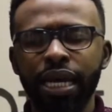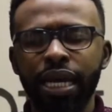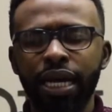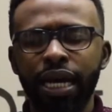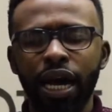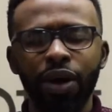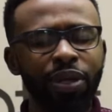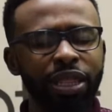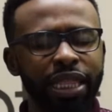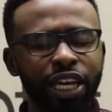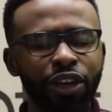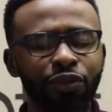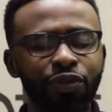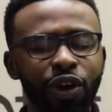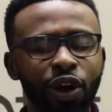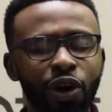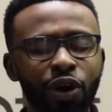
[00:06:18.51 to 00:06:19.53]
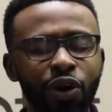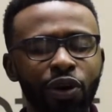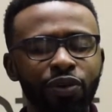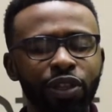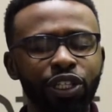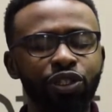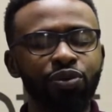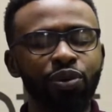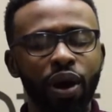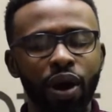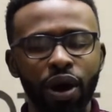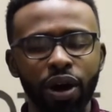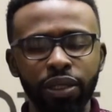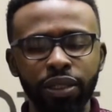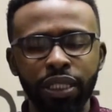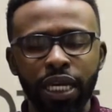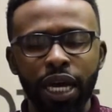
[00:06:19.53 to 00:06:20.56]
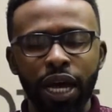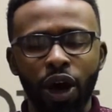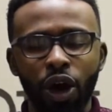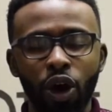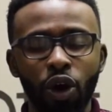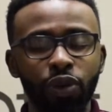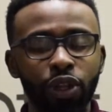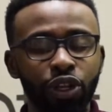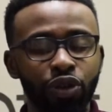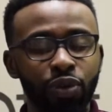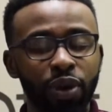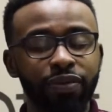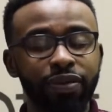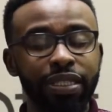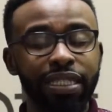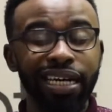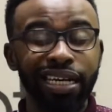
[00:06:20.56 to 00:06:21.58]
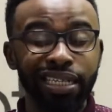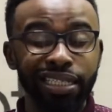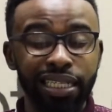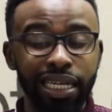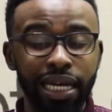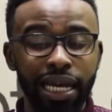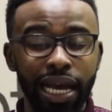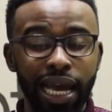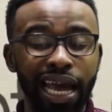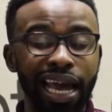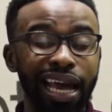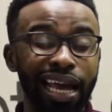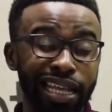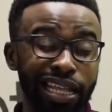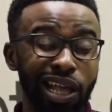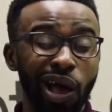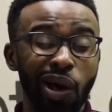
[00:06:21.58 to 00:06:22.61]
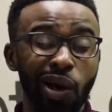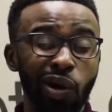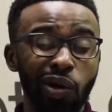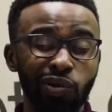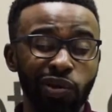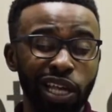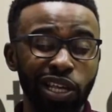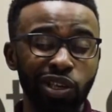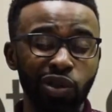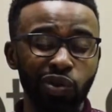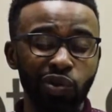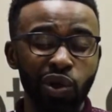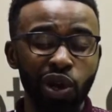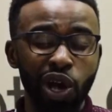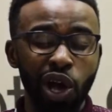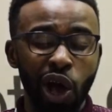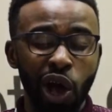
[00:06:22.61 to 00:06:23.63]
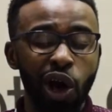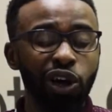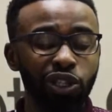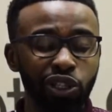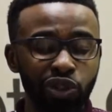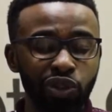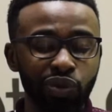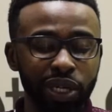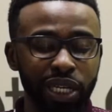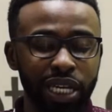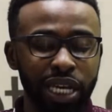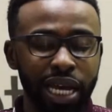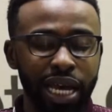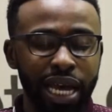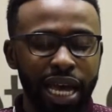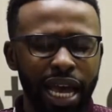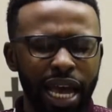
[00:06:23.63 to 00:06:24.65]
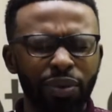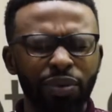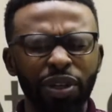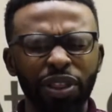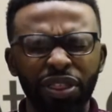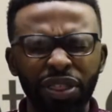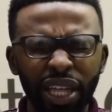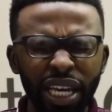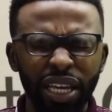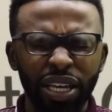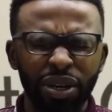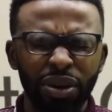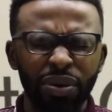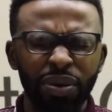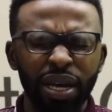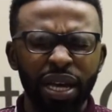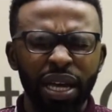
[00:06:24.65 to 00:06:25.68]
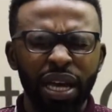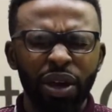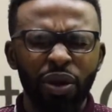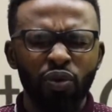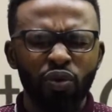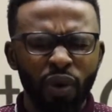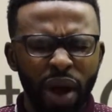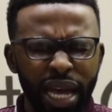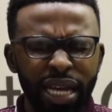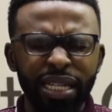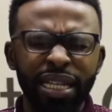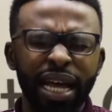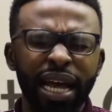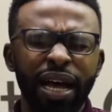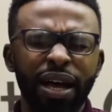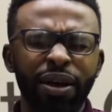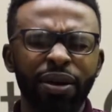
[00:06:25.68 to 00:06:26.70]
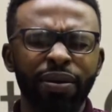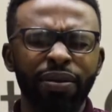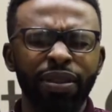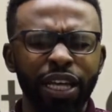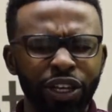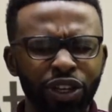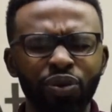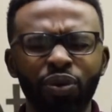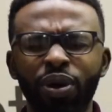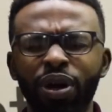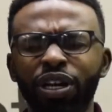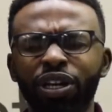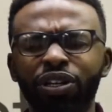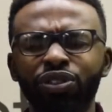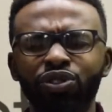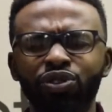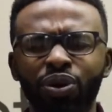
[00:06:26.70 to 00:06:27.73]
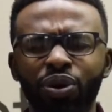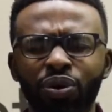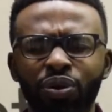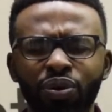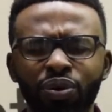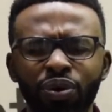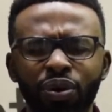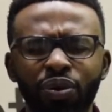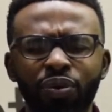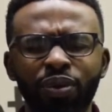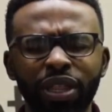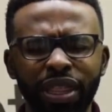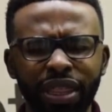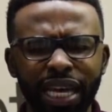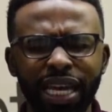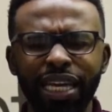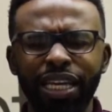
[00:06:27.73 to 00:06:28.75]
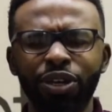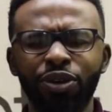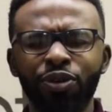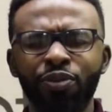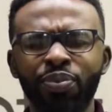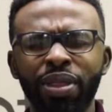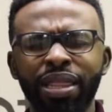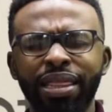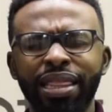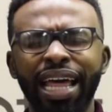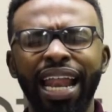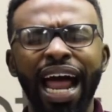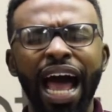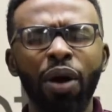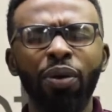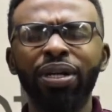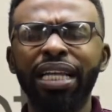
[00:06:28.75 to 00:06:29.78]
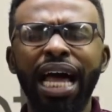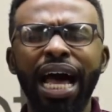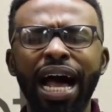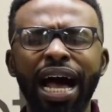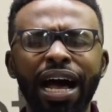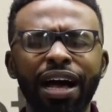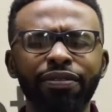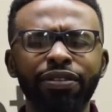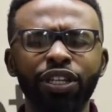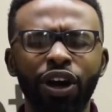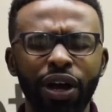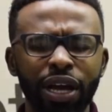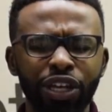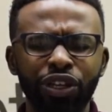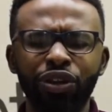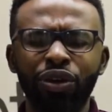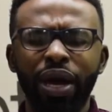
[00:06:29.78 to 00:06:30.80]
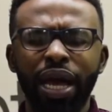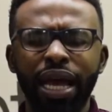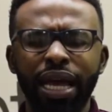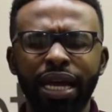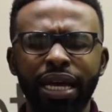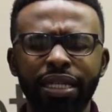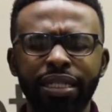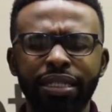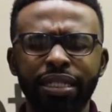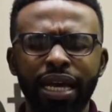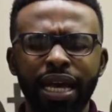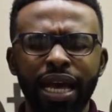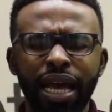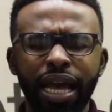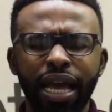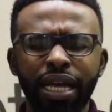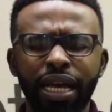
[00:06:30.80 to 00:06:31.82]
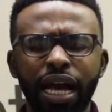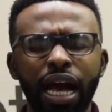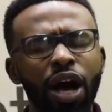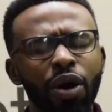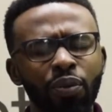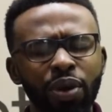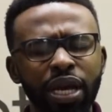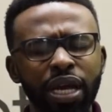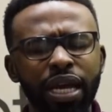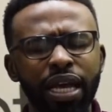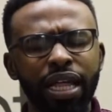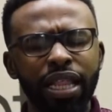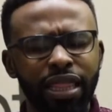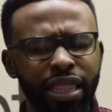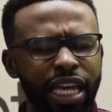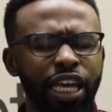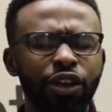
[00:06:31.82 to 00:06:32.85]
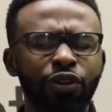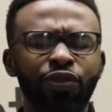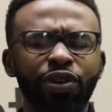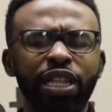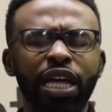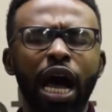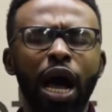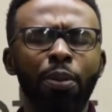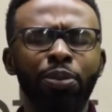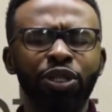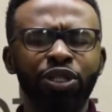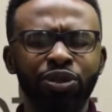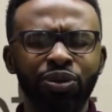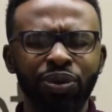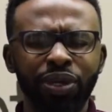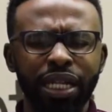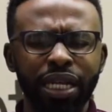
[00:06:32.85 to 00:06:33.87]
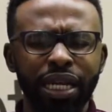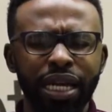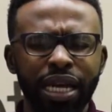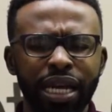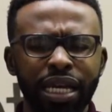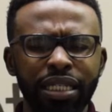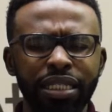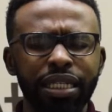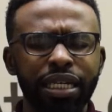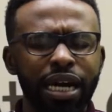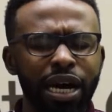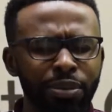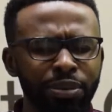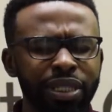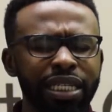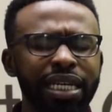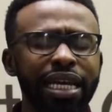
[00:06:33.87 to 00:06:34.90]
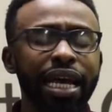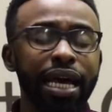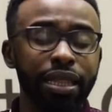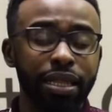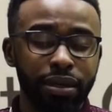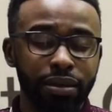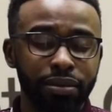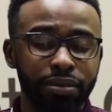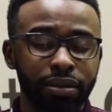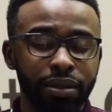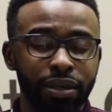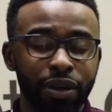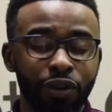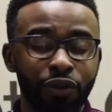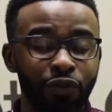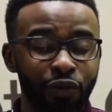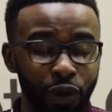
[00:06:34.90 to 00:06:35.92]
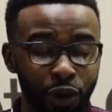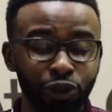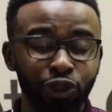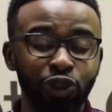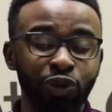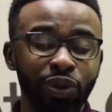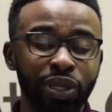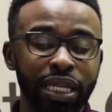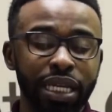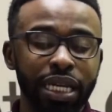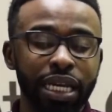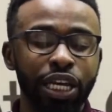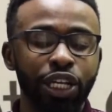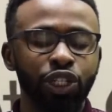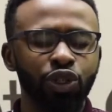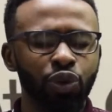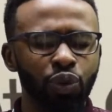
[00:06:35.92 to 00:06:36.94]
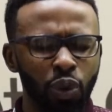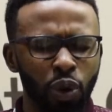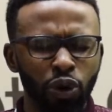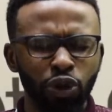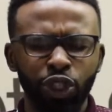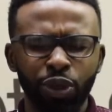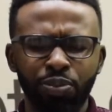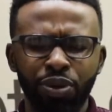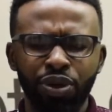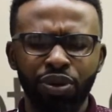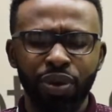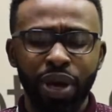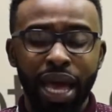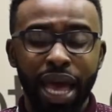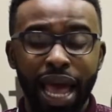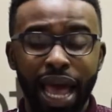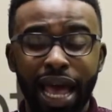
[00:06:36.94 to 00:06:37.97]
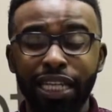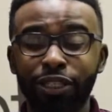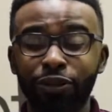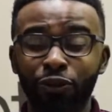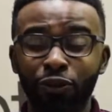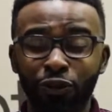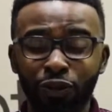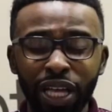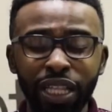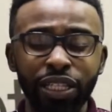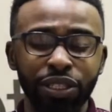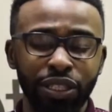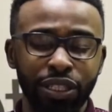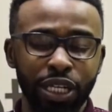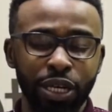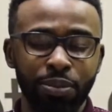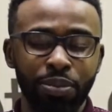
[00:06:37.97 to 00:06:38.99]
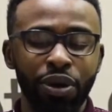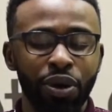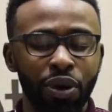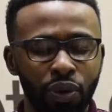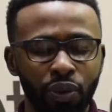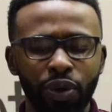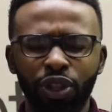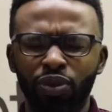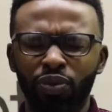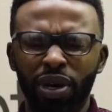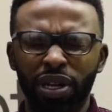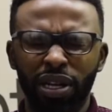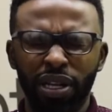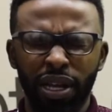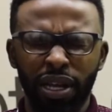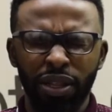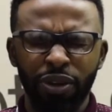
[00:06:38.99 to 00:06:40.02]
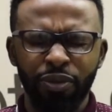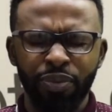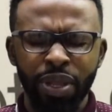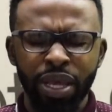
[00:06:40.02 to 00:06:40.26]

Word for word: God, we thank you for all that you are, all that you have done, and all that you are doing. And we thank you right now that you are in control. We thank you that our lives are in your hands. And God, we thank you for the opportunity to come together virtually to worship you and to fellowship with one another.